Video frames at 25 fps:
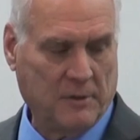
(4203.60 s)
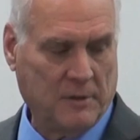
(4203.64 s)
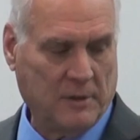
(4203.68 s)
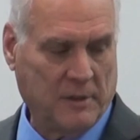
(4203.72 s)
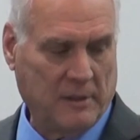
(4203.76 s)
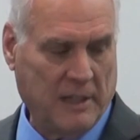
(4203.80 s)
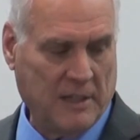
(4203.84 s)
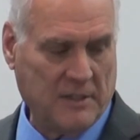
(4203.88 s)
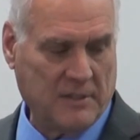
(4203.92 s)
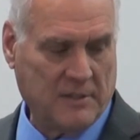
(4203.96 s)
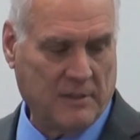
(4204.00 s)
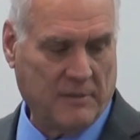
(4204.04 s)
the
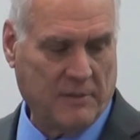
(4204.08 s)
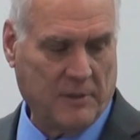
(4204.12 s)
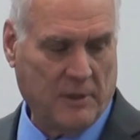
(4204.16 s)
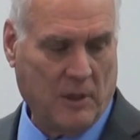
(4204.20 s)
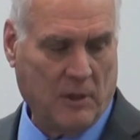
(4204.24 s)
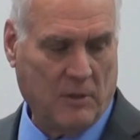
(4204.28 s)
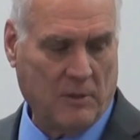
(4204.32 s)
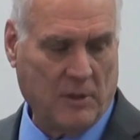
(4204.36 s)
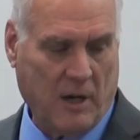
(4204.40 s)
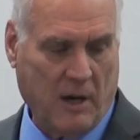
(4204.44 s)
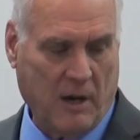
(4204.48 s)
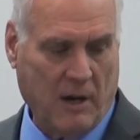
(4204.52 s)
lust of their
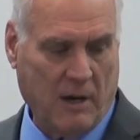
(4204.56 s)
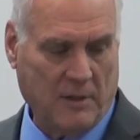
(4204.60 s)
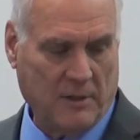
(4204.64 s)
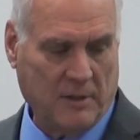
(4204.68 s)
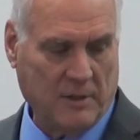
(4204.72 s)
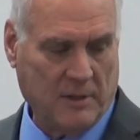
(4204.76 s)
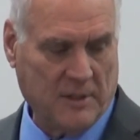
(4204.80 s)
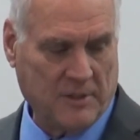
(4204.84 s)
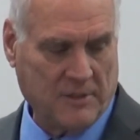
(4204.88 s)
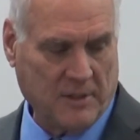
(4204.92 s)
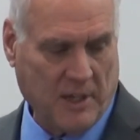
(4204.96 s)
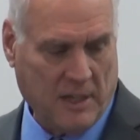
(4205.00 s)
own heart, to
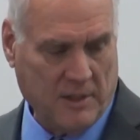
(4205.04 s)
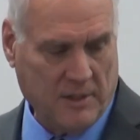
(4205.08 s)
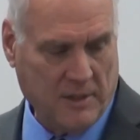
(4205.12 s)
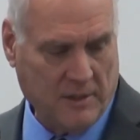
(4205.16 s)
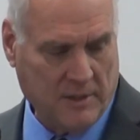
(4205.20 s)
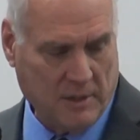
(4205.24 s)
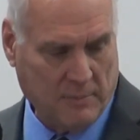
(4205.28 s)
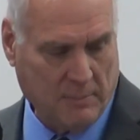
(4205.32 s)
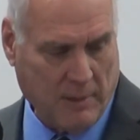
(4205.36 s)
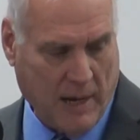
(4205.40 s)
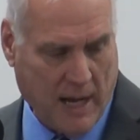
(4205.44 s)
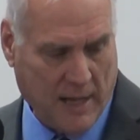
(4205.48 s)
dishonor
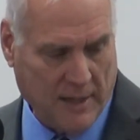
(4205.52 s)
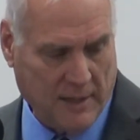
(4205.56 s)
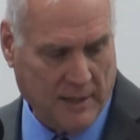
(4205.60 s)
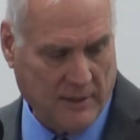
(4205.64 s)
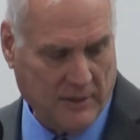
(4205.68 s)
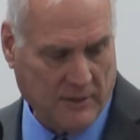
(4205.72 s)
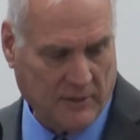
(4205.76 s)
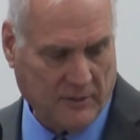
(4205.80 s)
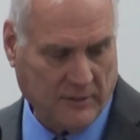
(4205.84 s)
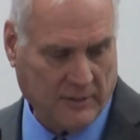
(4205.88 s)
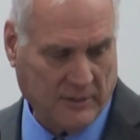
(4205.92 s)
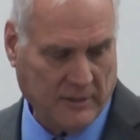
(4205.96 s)
their
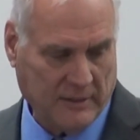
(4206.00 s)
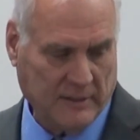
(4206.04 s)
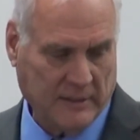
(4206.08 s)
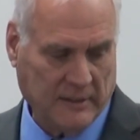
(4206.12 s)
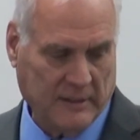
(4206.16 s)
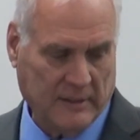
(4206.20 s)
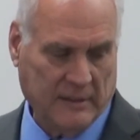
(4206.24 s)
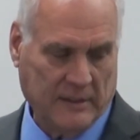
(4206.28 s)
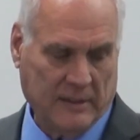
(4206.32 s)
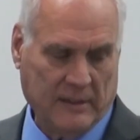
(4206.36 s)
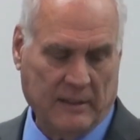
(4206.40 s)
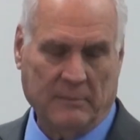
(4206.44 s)
bodies
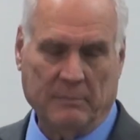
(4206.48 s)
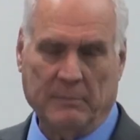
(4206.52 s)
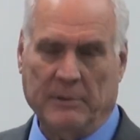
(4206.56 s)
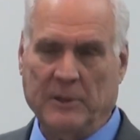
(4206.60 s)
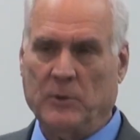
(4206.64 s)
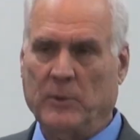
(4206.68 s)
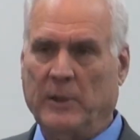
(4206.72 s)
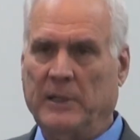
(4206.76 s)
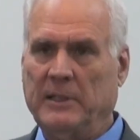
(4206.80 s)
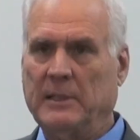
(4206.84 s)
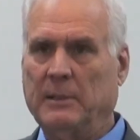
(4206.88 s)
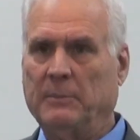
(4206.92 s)

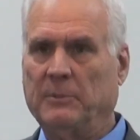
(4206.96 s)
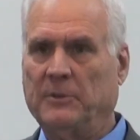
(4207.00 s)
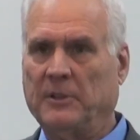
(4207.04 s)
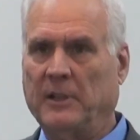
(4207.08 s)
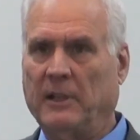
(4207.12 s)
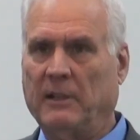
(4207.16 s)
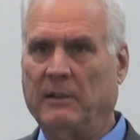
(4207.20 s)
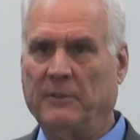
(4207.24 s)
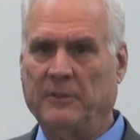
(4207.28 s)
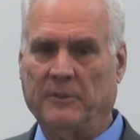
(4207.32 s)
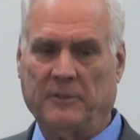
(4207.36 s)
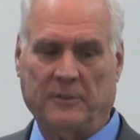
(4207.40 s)
between
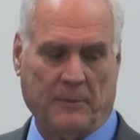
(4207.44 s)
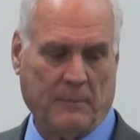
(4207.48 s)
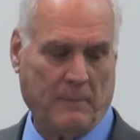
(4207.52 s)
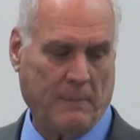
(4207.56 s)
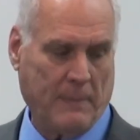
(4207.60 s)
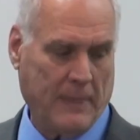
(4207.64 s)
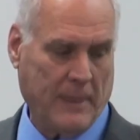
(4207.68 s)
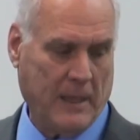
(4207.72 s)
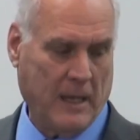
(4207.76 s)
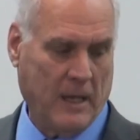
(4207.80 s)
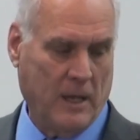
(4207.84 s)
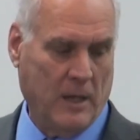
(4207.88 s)
themselves,
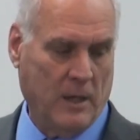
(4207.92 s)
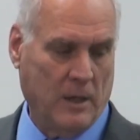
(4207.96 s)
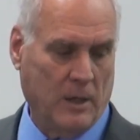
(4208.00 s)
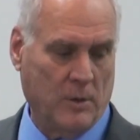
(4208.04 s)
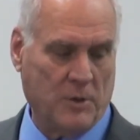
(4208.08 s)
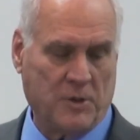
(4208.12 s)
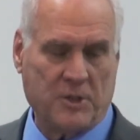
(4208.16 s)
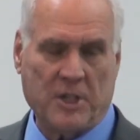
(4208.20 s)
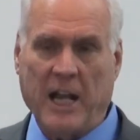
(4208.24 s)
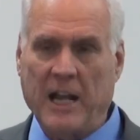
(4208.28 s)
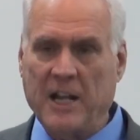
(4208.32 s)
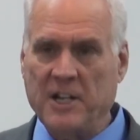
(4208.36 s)
who
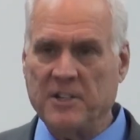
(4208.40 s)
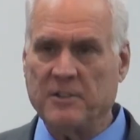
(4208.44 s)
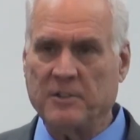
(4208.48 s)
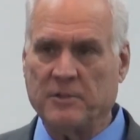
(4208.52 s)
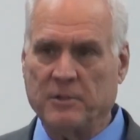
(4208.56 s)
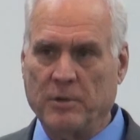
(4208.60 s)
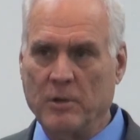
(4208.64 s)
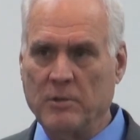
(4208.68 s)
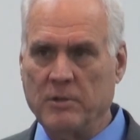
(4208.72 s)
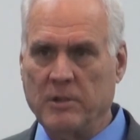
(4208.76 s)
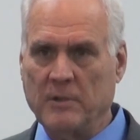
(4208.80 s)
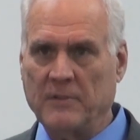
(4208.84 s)
changed the
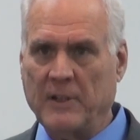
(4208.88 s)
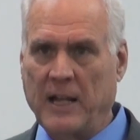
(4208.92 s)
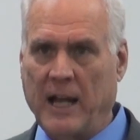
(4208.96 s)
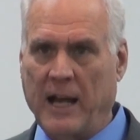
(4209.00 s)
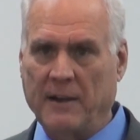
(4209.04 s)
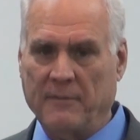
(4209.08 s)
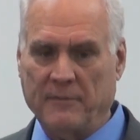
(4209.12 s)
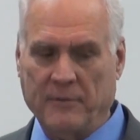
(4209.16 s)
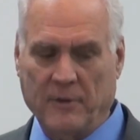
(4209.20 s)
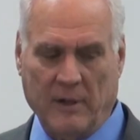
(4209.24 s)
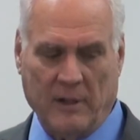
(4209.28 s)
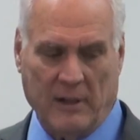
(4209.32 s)
truth of
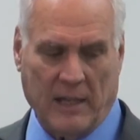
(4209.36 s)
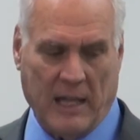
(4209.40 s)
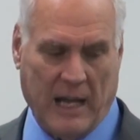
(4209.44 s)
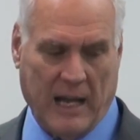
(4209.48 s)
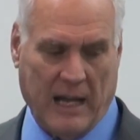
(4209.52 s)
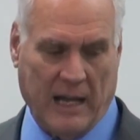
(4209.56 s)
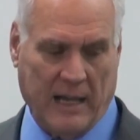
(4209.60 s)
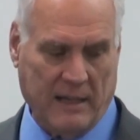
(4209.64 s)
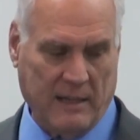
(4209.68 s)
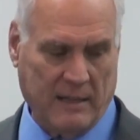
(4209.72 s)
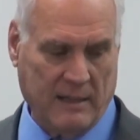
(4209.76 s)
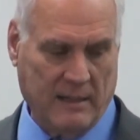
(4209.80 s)
God for a
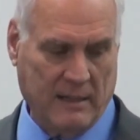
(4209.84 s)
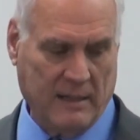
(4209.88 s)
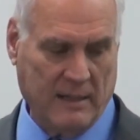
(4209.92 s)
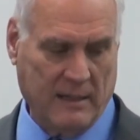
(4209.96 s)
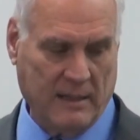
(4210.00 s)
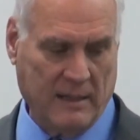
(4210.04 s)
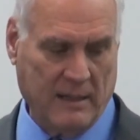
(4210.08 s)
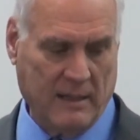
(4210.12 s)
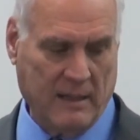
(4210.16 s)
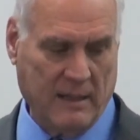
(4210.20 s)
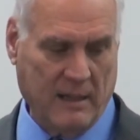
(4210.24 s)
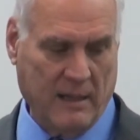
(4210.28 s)
lie,
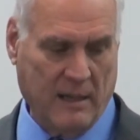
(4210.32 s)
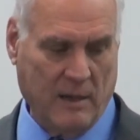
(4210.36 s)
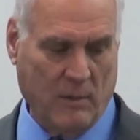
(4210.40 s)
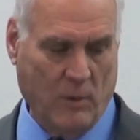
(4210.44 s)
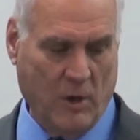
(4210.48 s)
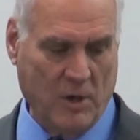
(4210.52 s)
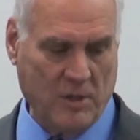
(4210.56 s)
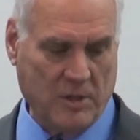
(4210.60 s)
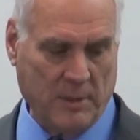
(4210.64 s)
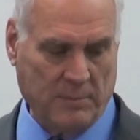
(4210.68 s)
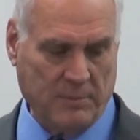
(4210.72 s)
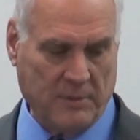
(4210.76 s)

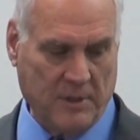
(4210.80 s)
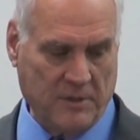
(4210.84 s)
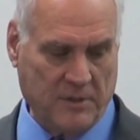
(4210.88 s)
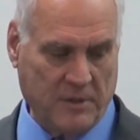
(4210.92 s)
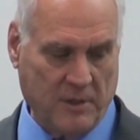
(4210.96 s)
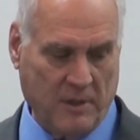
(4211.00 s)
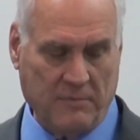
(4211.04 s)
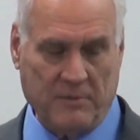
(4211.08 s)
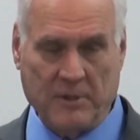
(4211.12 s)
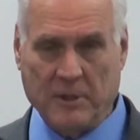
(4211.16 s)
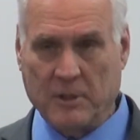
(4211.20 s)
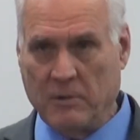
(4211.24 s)
worshipped and
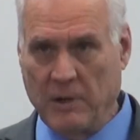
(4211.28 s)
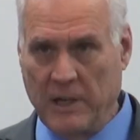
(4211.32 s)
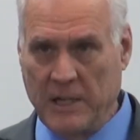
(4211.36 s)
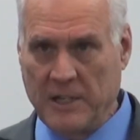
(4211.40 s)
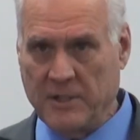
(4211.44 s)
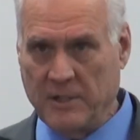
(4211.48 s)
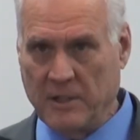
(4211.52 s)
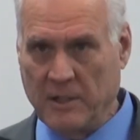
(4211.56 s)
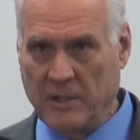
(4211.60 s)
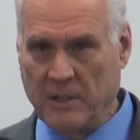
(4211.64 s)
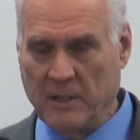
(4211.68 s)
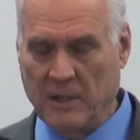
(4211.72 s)
served the
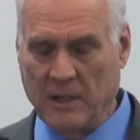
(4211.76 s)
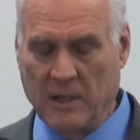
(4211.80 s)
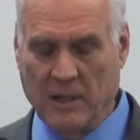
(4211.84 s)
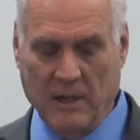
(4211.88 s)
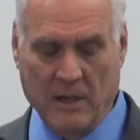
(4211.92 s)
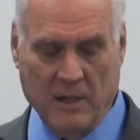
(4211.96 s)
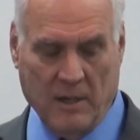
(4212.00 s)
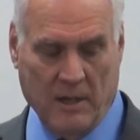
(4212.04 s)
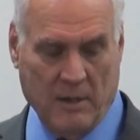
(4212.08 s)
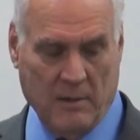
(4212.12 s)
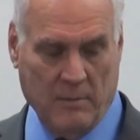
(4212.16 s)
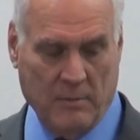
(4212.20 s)
creature
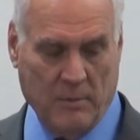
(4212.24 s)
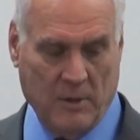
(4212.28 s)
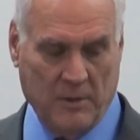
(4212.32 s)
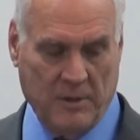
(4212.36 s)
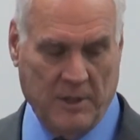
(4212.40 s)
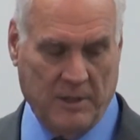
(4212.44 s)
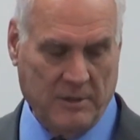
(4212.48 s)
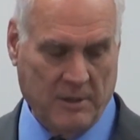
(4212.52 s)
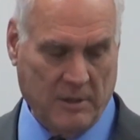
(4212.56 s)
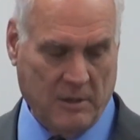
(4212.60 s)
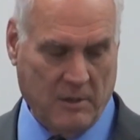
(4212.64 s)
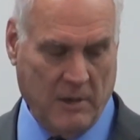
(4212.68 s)
more
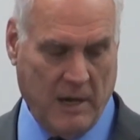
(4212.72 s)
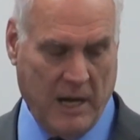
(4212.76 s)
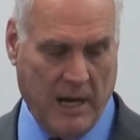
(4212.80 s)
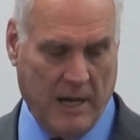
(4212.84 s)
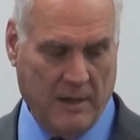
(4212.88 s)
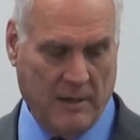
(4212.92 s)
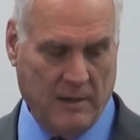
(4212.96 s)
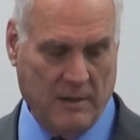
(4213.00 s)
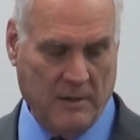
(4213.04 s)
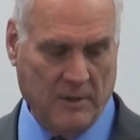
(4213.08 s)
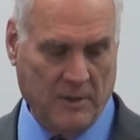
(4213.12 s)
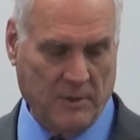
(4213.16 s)
than the
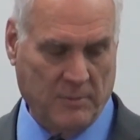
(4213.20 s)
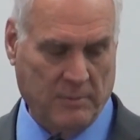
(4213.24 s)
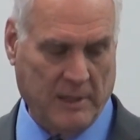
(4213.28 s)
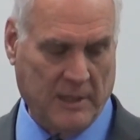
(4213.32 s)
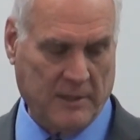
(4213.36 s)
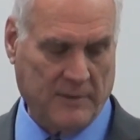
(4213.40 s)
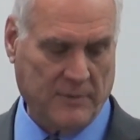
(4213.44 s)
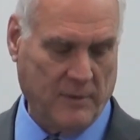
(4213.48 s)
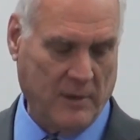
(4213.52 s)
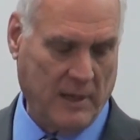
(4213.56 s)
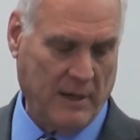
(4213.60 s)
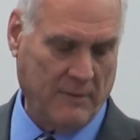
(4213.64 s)
Creator, who's
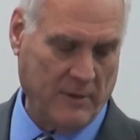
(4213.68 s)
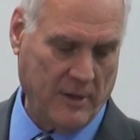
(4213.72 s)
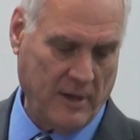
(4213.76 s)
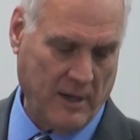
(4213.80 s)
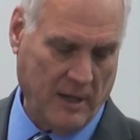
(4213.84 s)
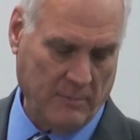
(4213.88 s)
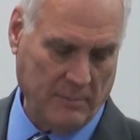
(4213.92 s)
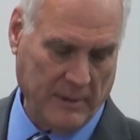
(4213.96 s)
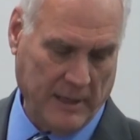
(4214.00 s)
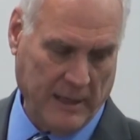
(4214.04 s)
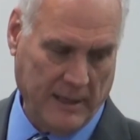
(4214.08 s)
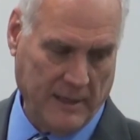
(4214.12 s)
blessed forever.
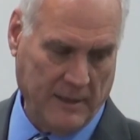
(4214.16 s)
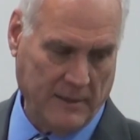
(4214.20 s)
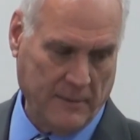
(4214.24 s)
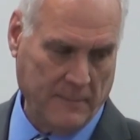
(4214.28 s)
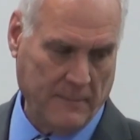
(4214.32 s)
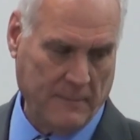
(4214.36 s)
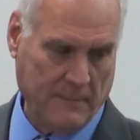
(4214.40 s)
Amen.